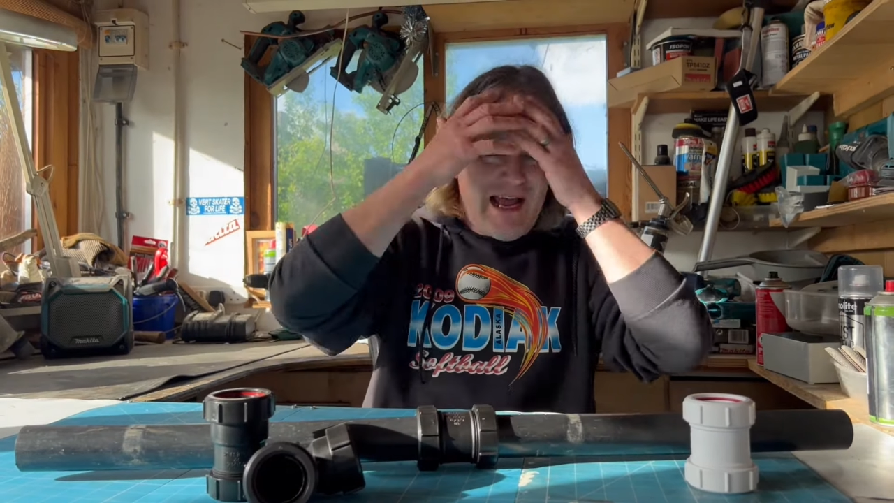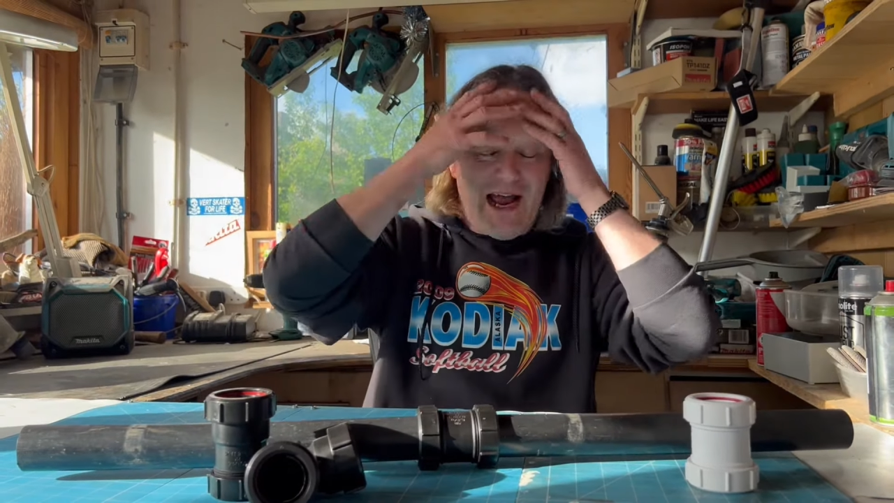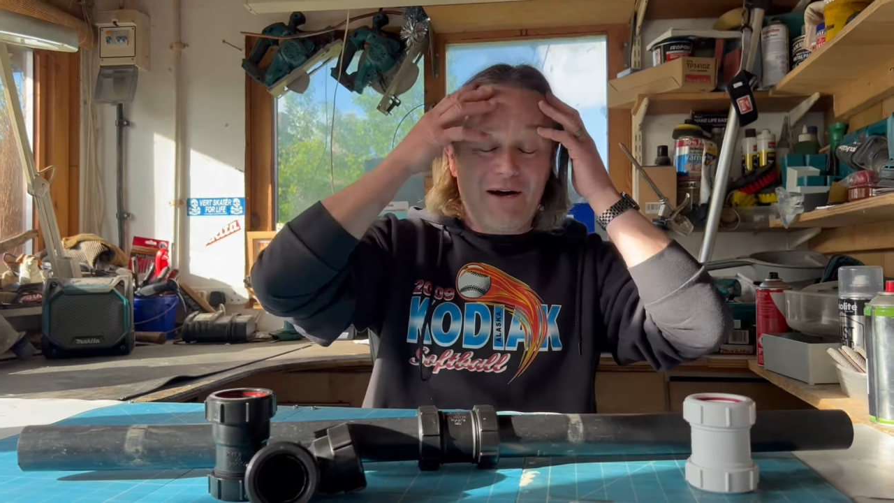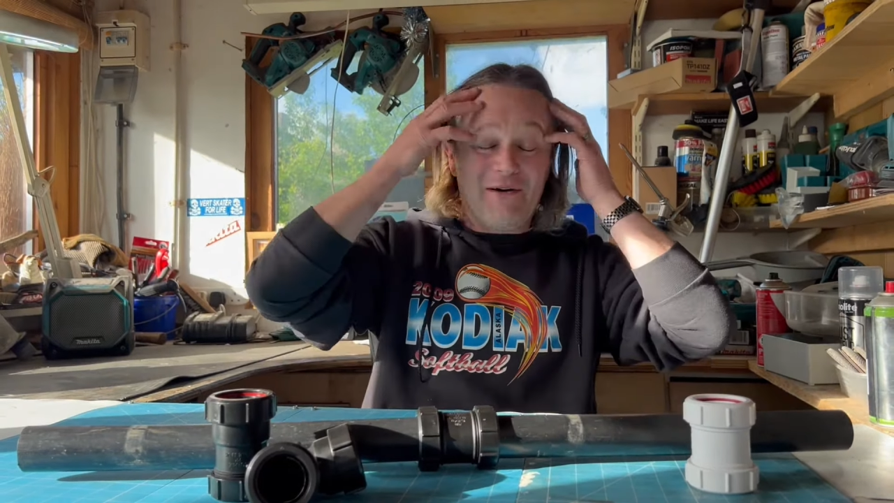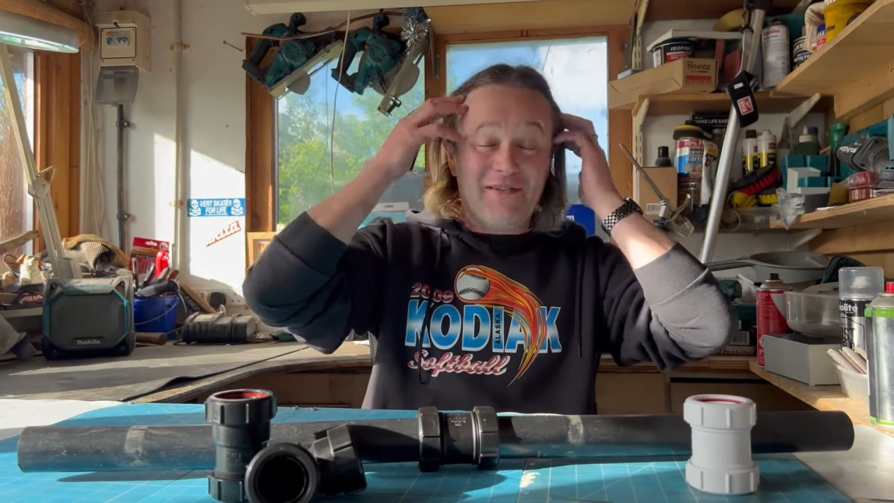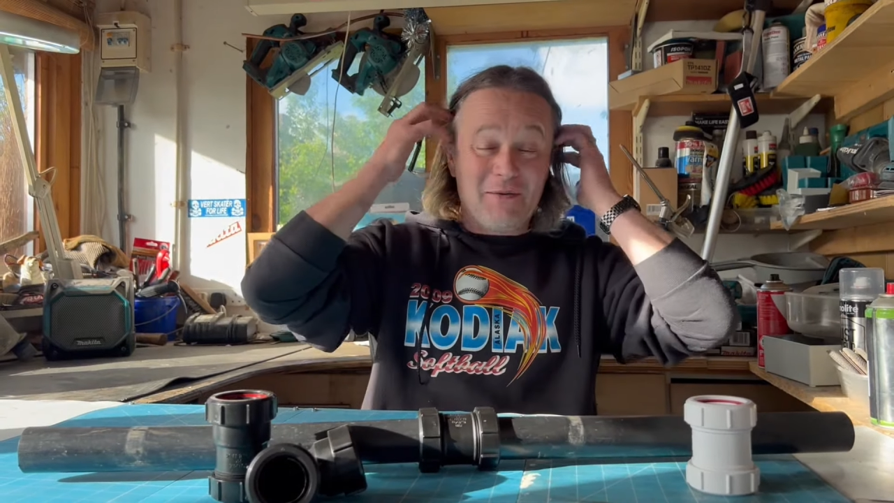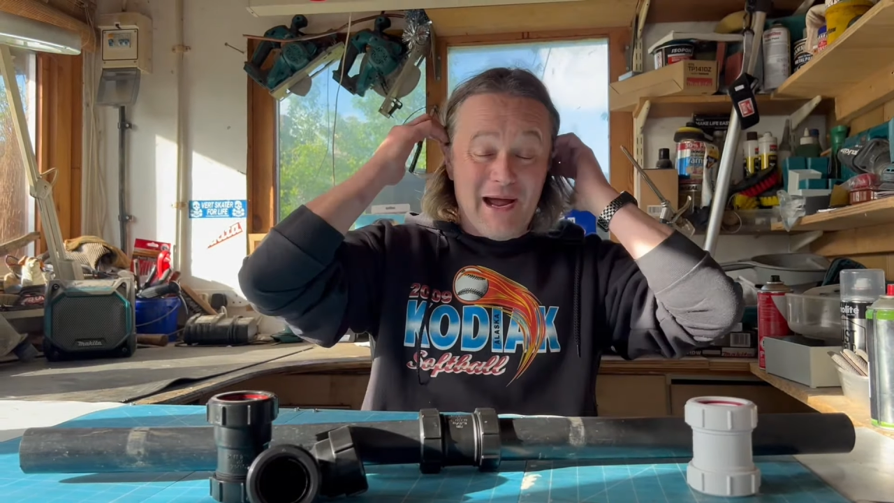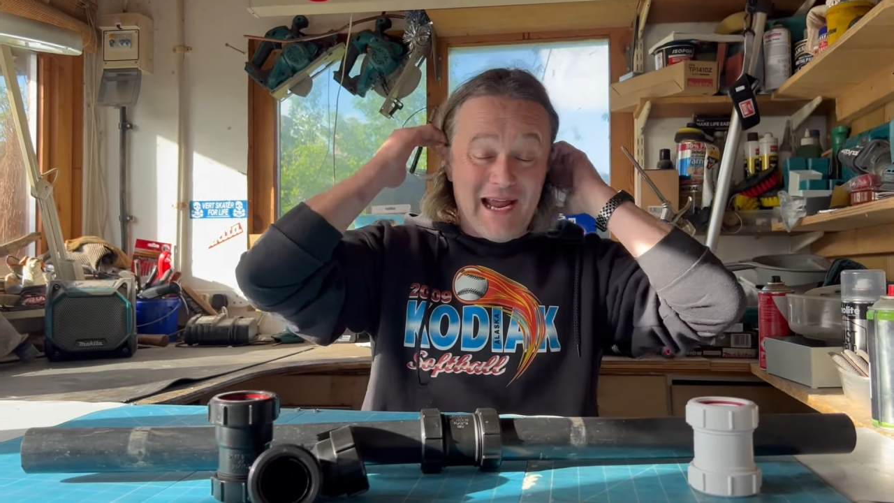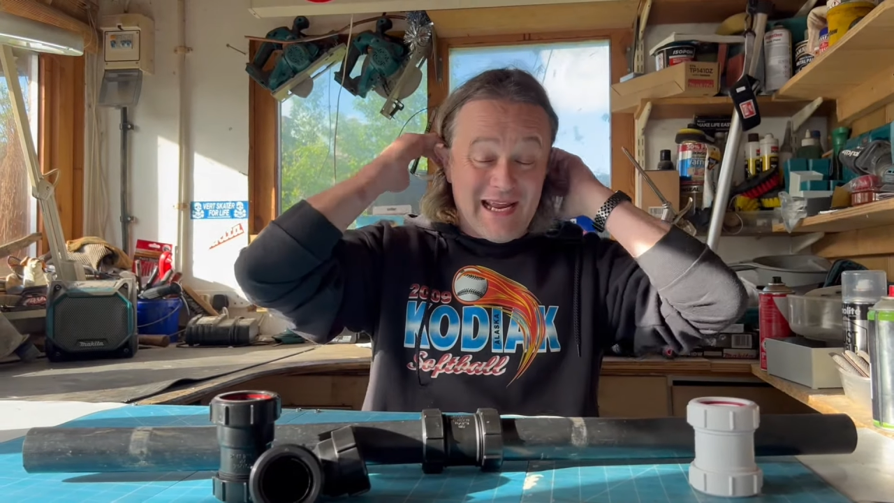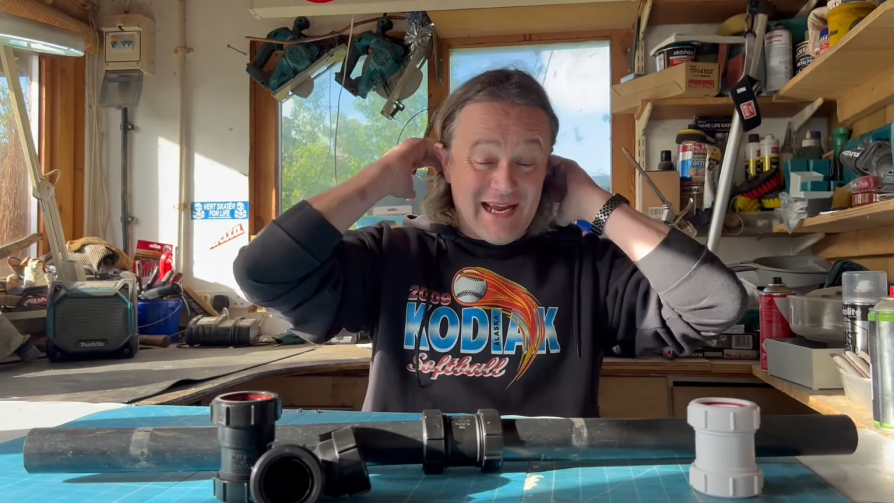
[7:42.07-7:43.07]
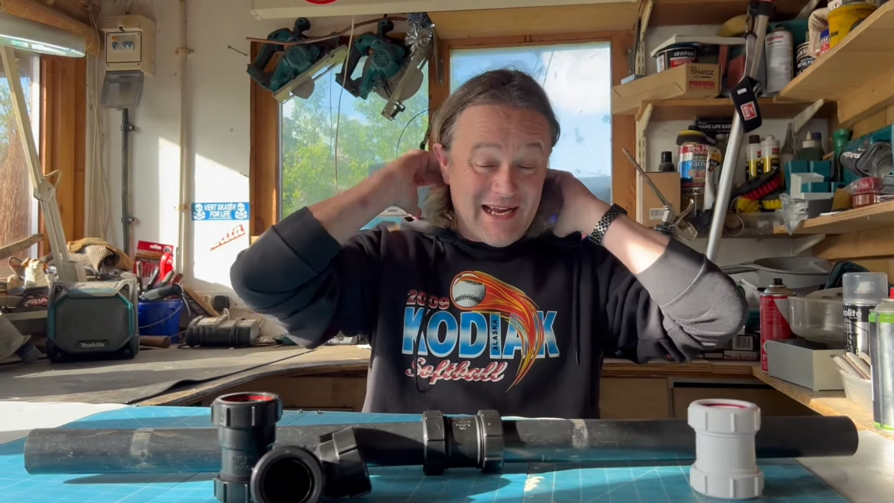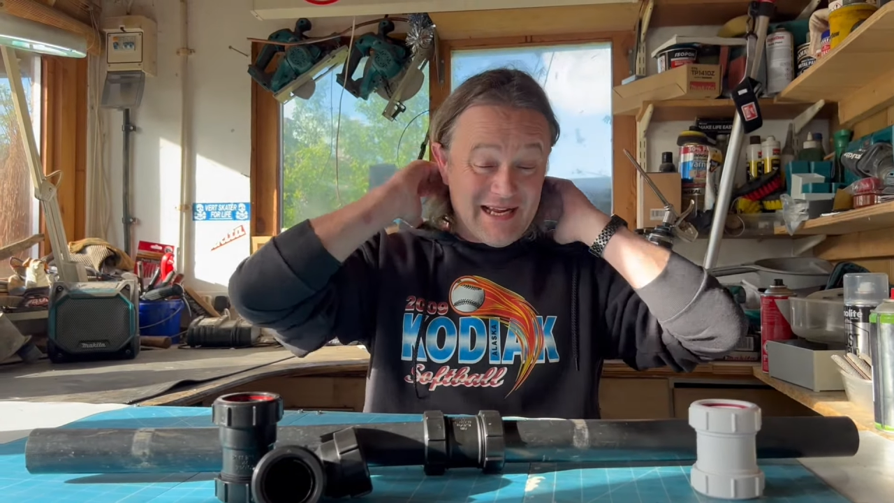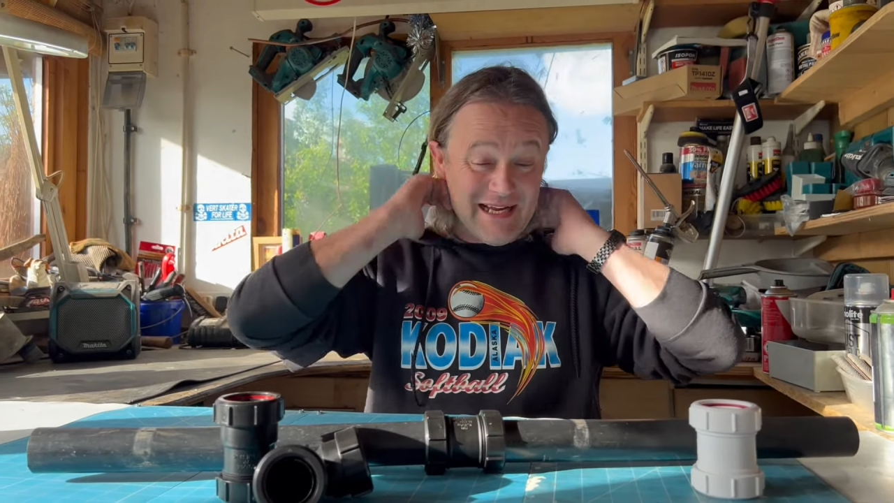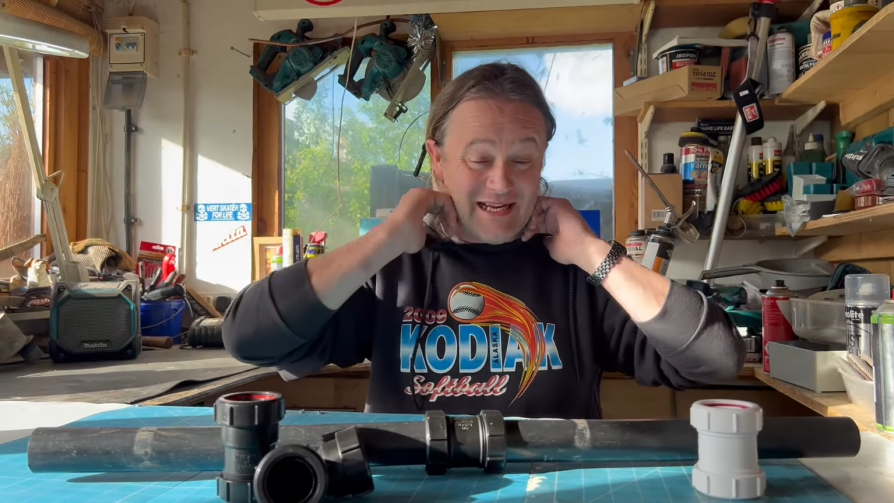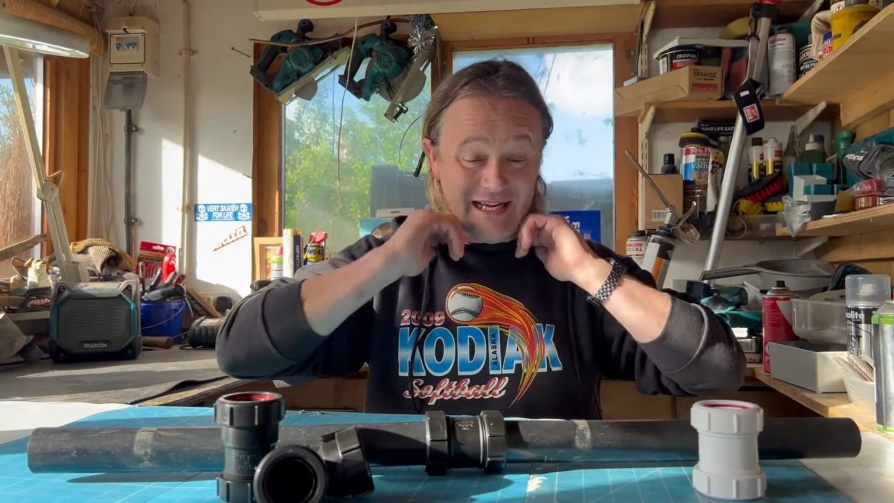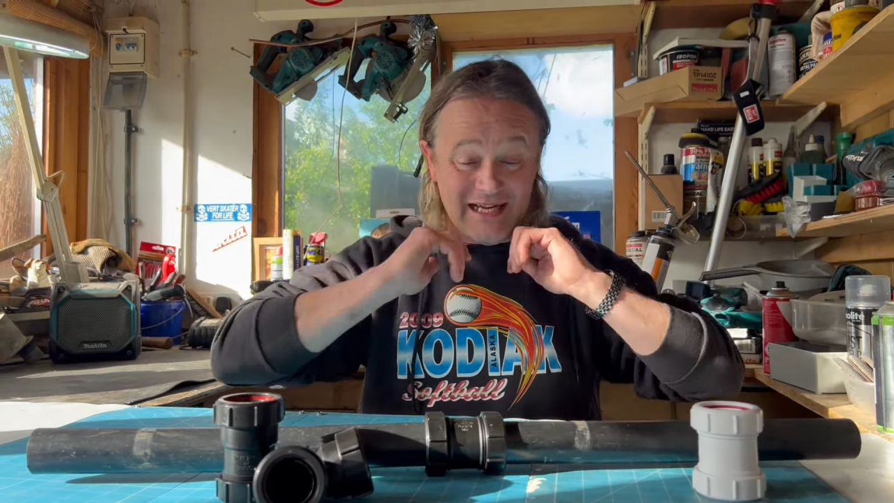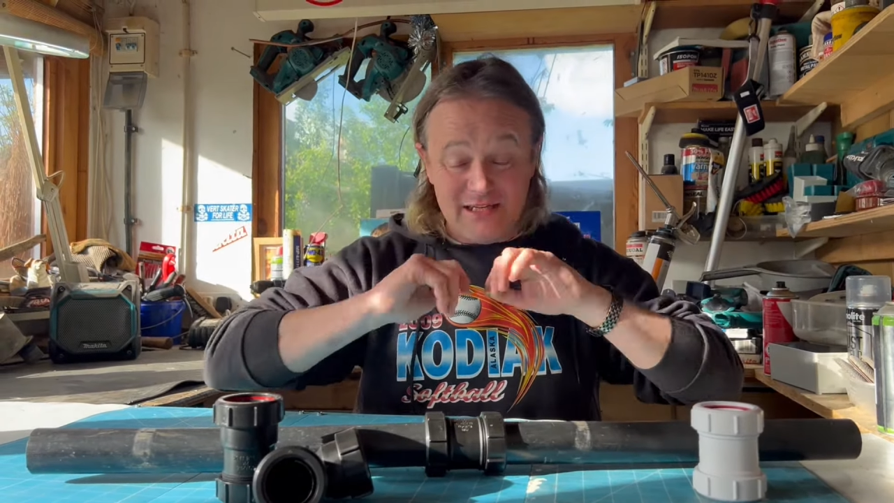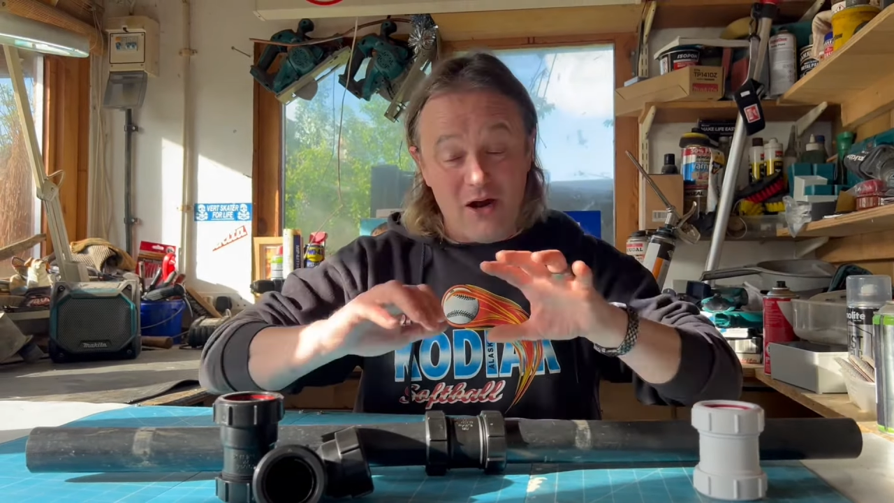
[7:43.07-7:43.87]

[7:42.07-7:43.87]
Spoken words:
Out of the way. So